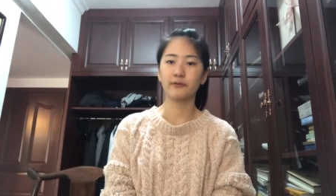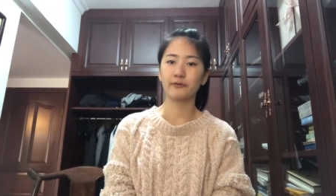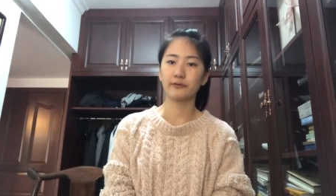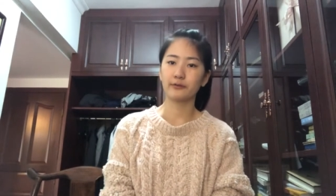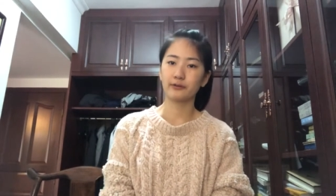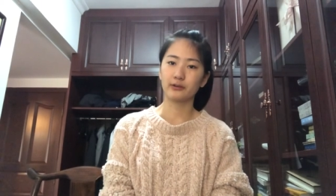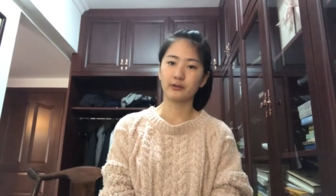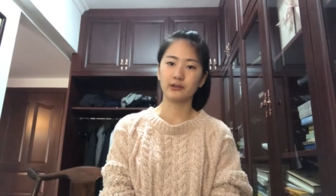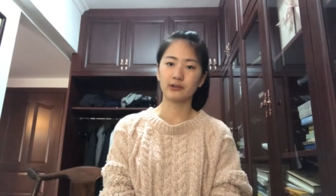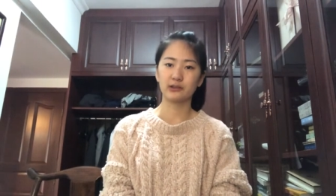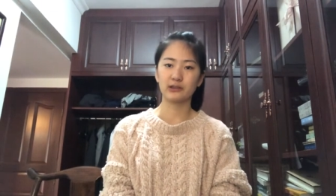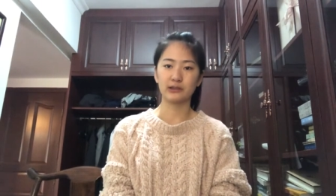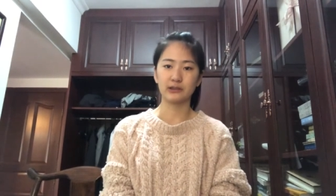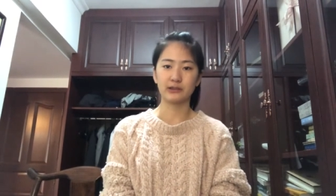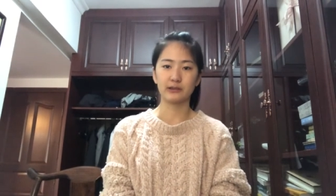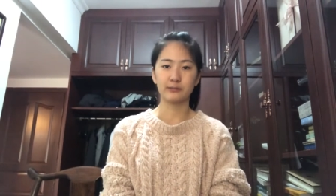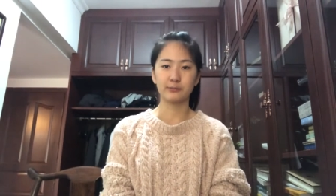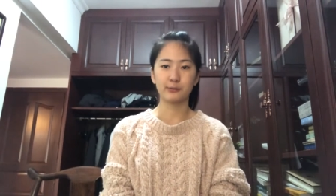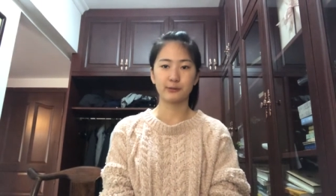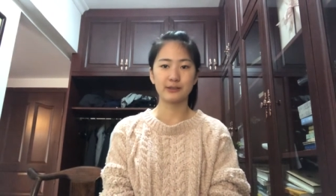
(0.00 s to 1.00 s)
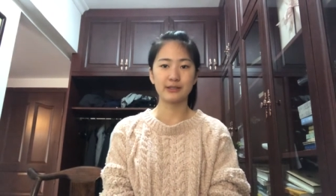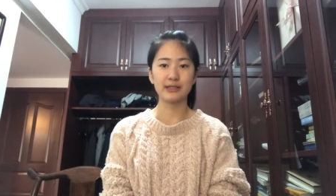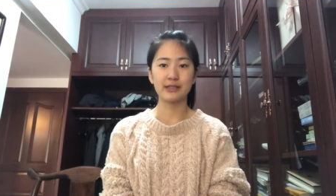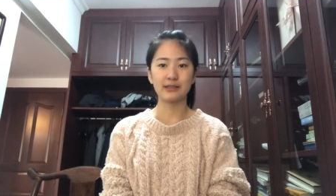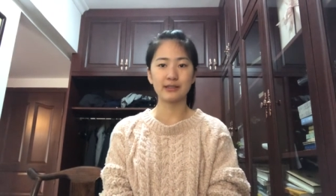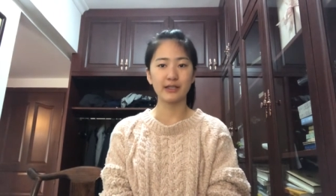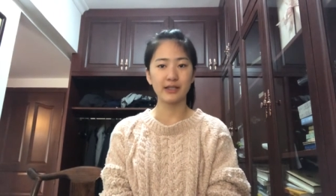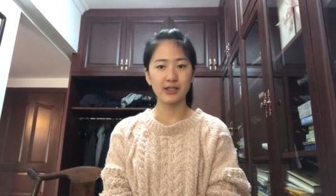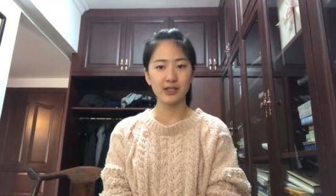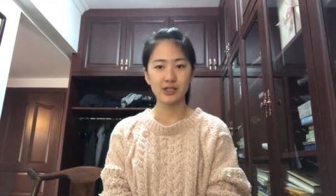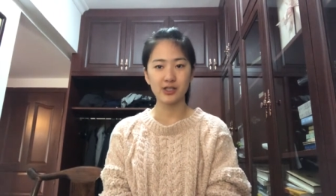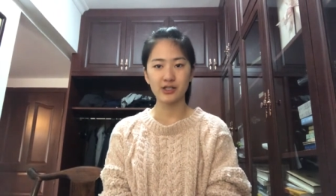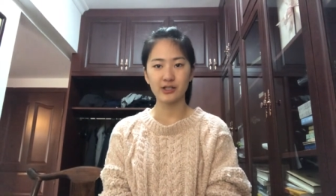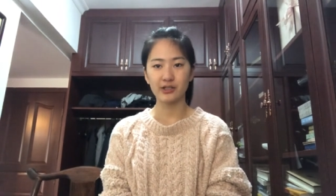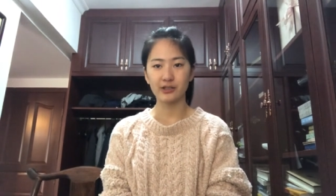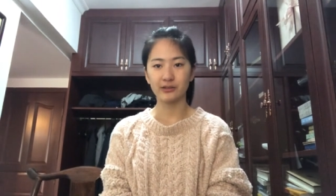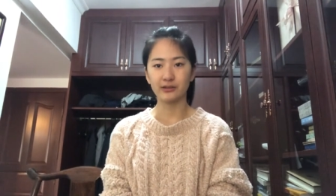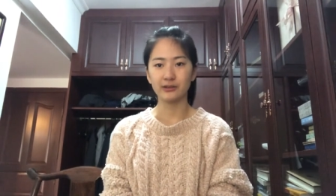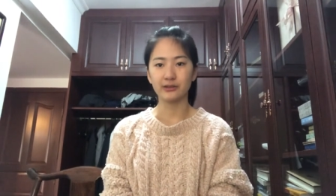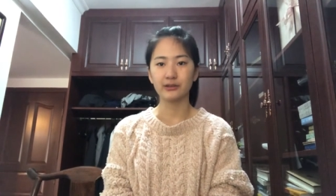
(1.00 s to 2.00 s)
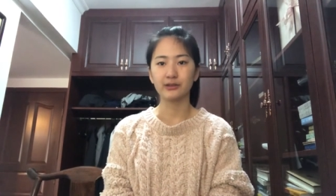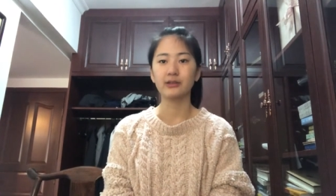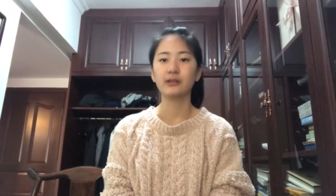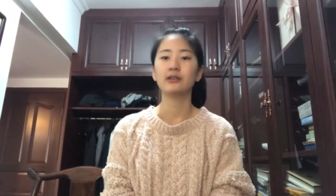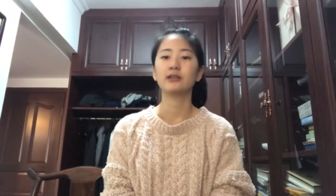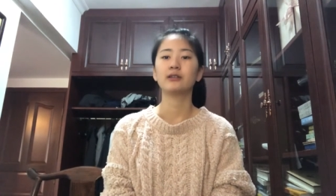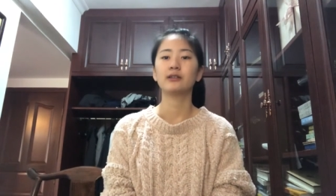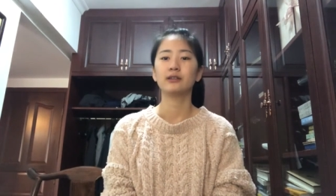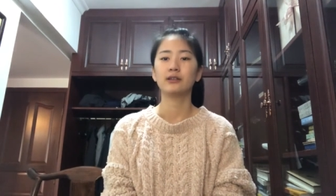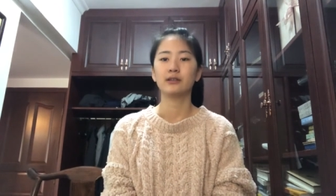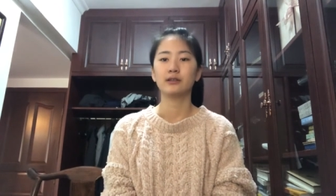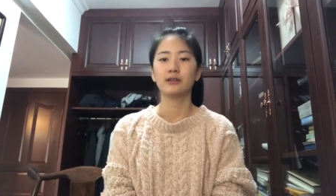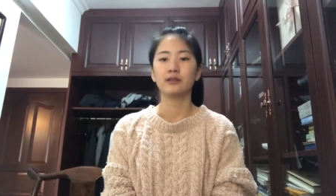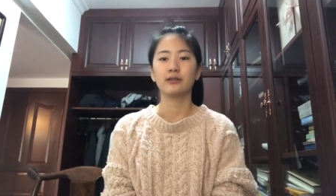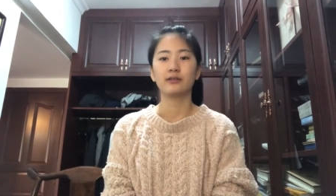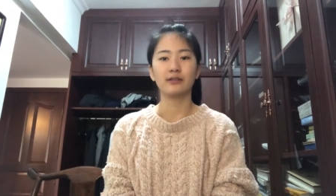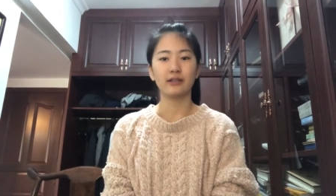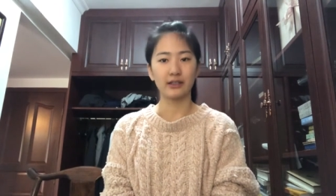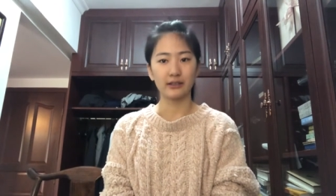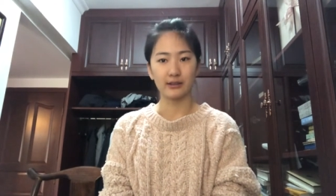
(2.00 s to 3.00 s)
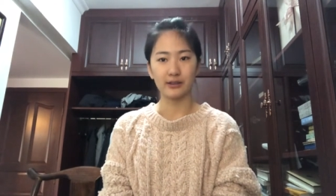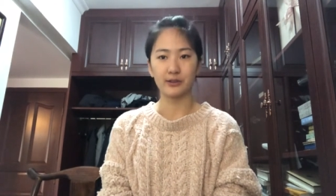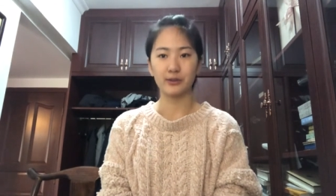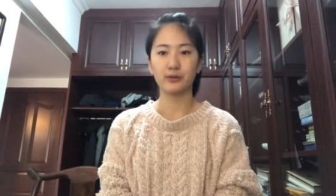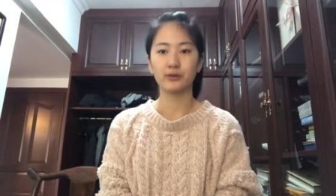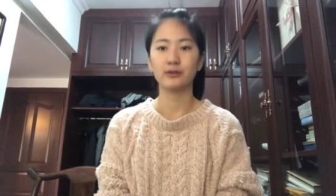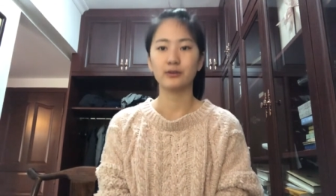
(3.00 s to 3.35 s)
for the presentation. Thank you.